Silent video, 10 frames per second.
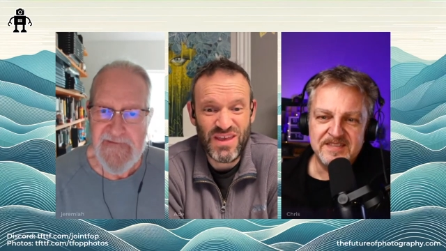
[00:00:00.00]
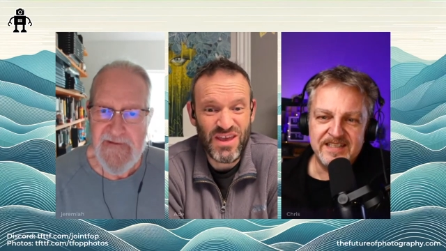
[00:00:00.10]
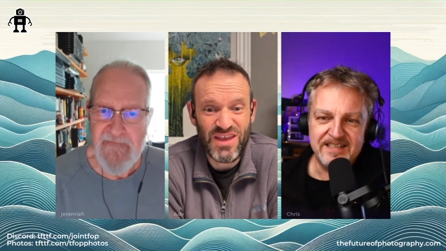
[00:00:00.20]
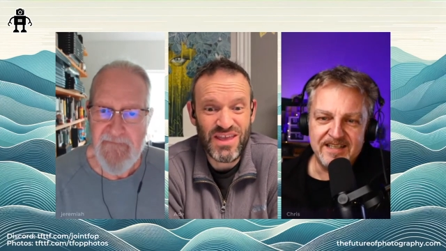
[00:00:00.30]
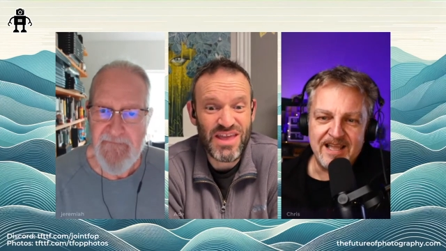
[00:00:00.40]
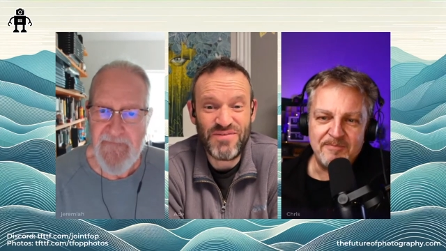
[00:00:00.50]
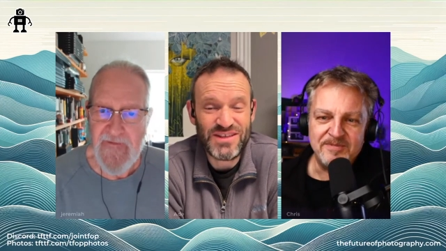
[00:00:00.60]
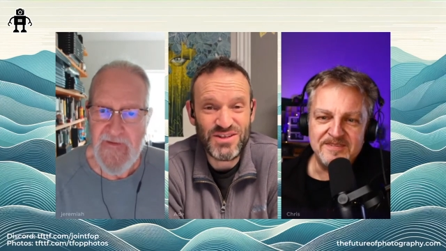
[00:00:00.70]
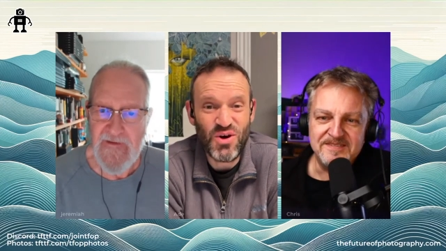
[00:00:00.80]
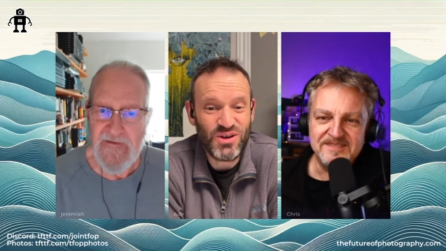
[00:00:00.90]
Speaker 1: It'll
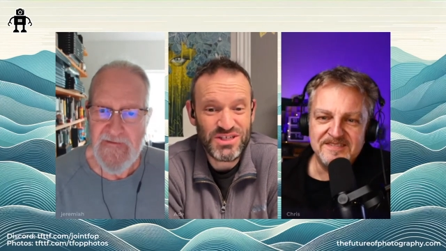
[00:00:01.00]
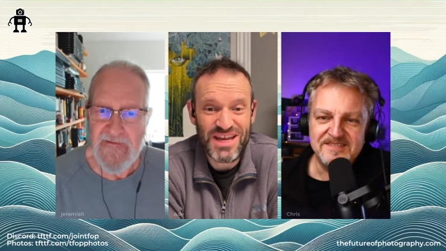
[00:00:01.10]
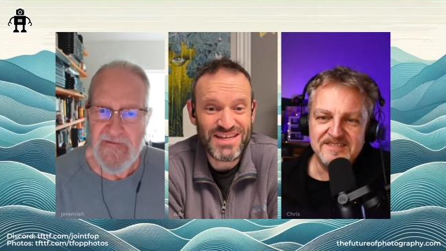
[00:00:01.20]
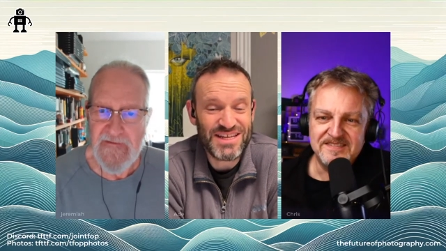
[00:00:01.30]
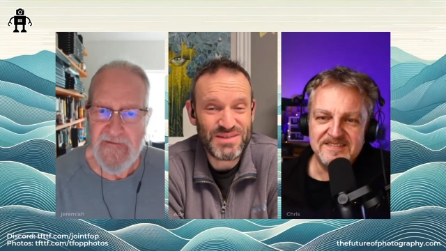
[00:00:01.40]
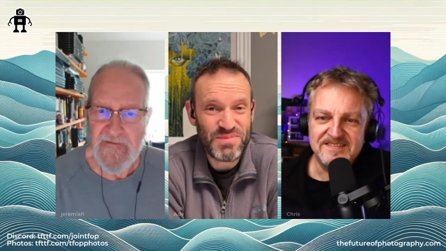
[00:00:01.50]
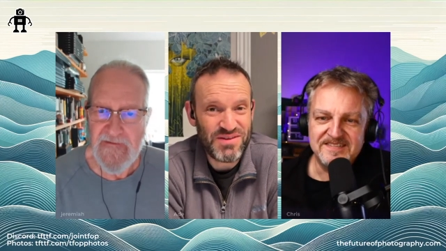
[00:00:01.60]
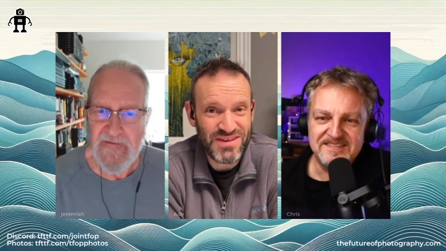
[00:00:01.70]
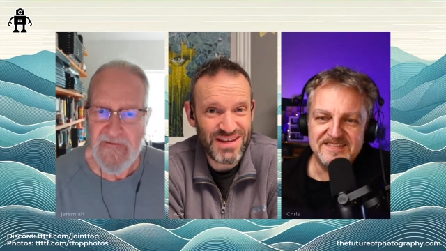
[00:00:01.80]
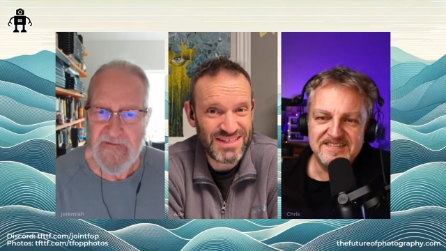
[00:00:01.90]
happen. If it's not a shared
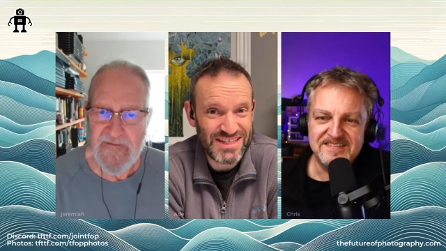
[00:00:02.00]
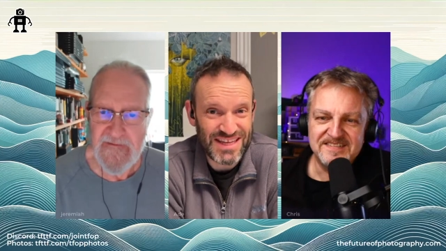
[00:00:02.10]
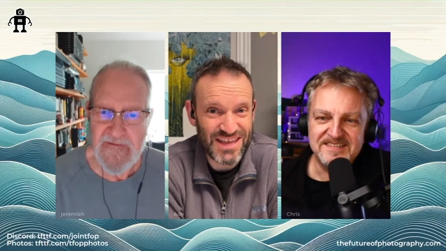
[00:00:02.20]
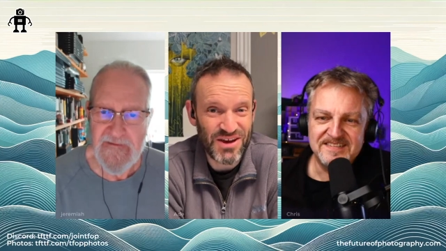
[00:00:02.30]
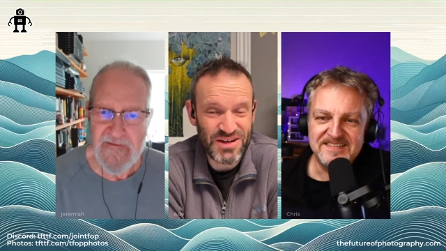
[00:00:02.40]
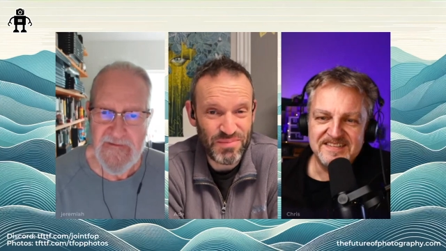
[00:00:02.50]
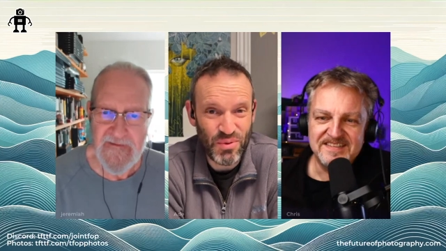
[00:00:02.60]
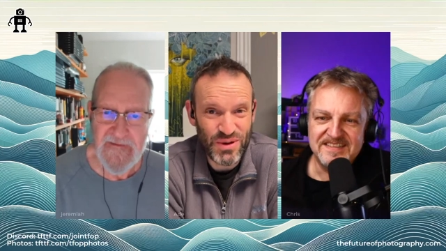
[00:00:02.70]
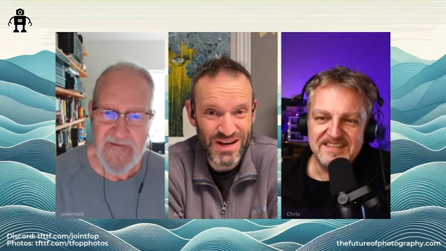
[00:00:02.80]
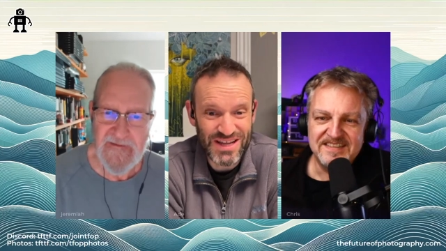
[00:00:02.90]
experience, is it
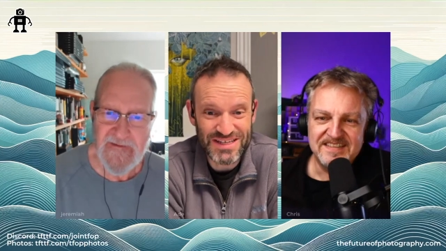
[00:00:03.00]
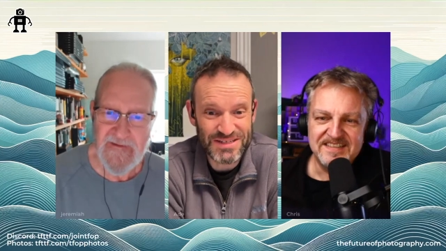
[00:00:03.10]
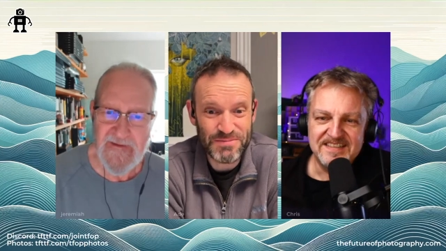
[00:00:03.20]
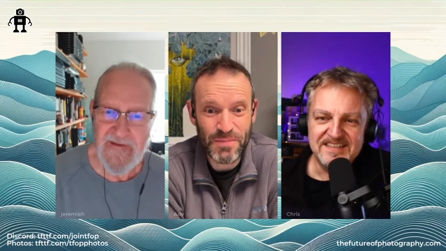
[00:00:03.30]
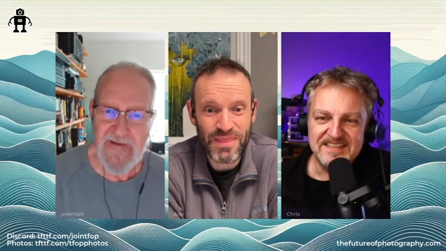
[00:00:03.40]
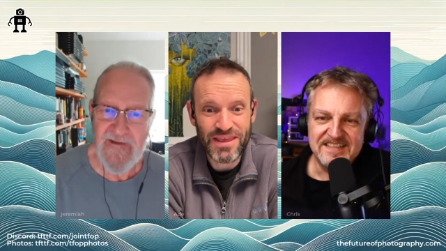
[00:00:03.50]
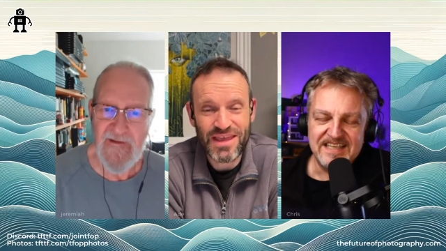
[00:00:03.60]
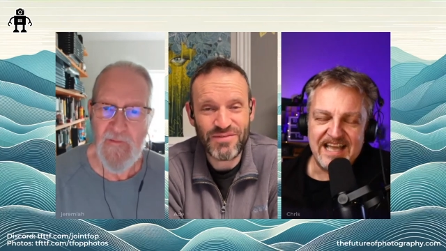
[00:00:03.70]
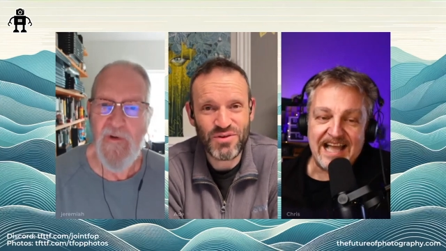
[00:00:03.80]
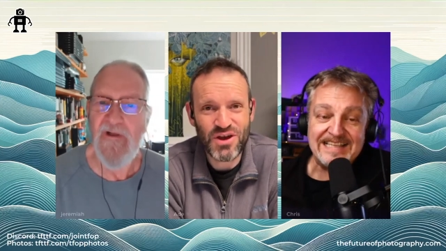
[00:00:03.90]
kind of pointless?
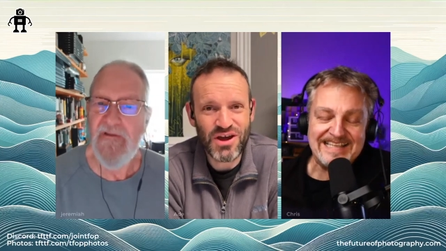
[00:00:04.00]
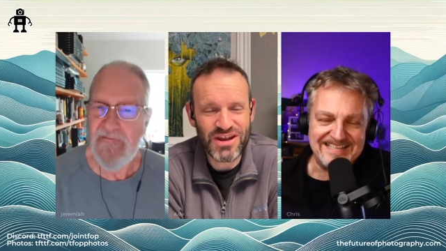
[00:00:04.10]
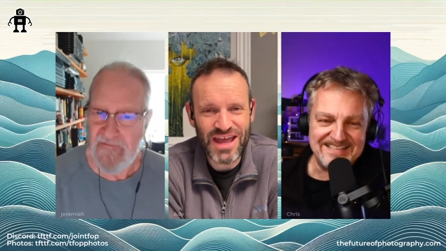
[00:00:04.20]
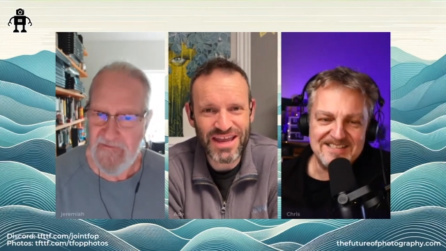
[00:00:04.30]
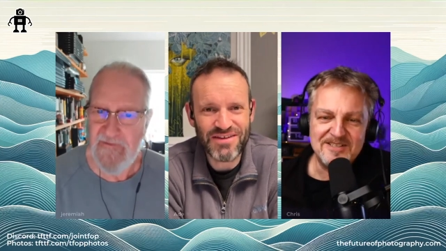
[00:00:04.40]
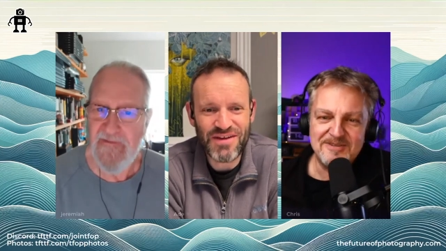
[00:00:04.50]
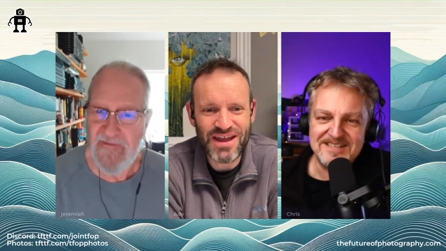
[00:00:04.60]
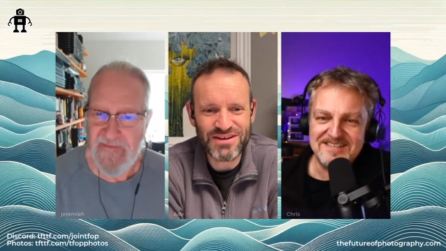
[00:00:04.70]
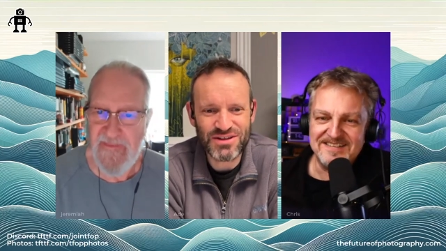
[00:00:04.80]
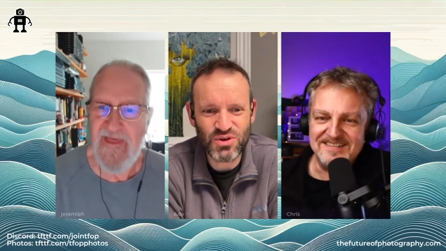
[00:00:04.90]
Well, you can't
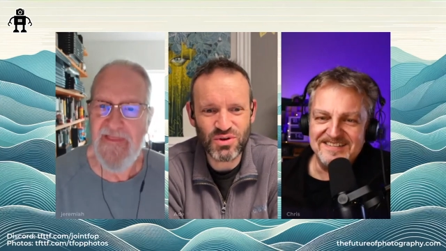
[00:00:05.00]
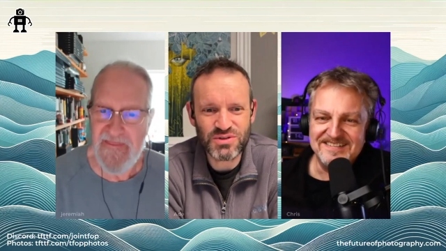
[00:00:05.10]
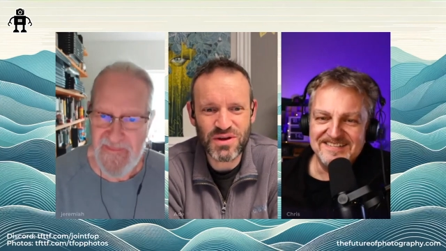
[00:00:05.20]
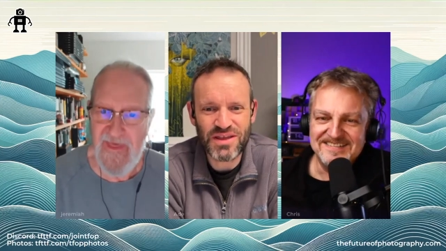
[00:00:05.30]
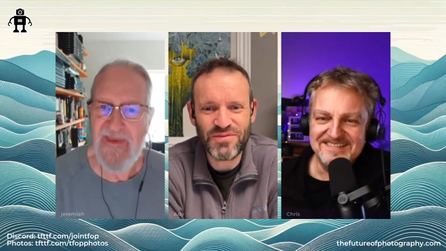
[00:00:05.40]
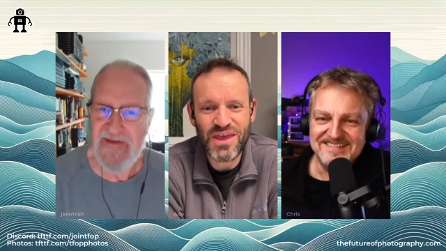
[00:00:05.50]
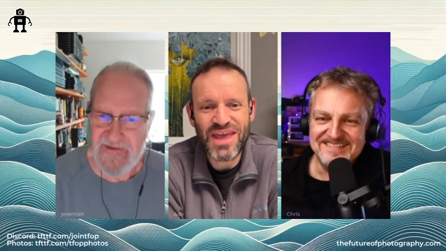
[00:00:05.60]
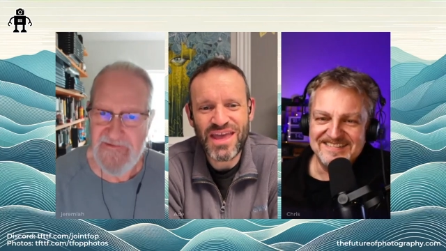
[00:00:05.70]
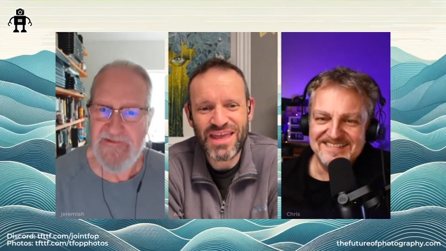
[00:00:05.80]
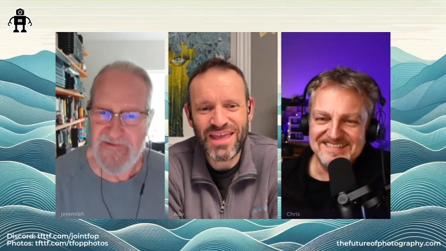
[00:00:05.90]
hang around that, and talk that to
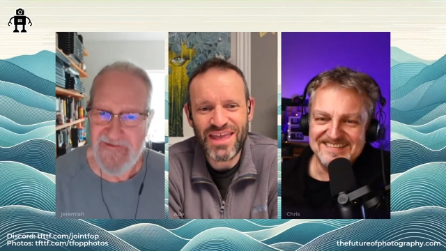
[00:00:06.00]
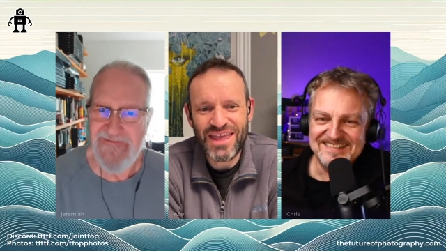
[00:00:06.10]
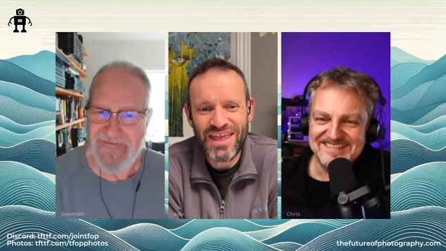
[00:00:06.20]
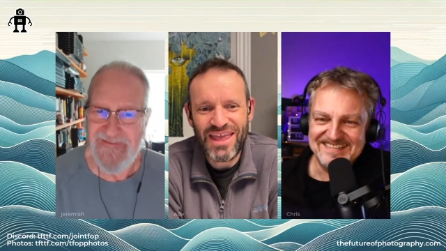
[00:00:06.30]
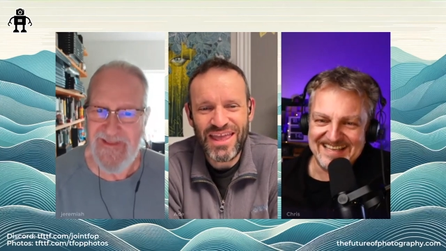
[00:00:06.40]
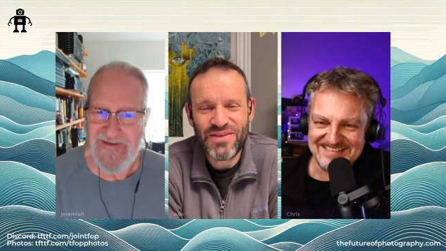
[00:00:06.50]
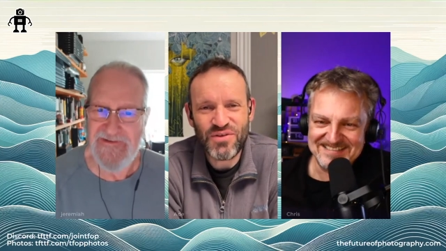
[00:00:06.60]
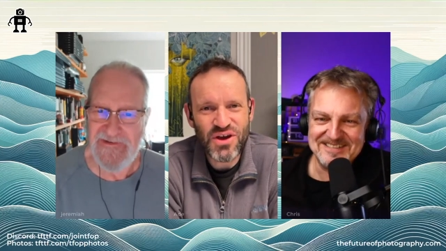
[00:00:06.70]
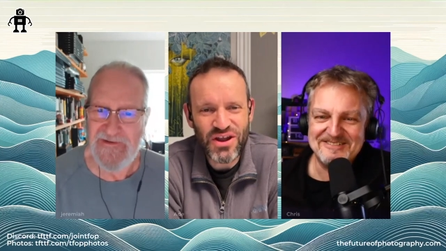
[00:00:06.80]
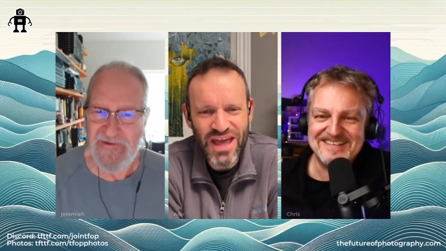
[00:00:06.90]
is, that, that
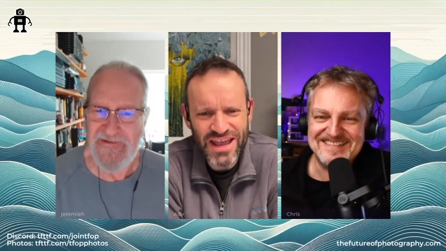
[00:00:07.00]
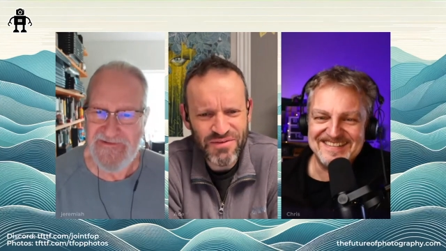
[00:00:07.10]
is, is the if question. You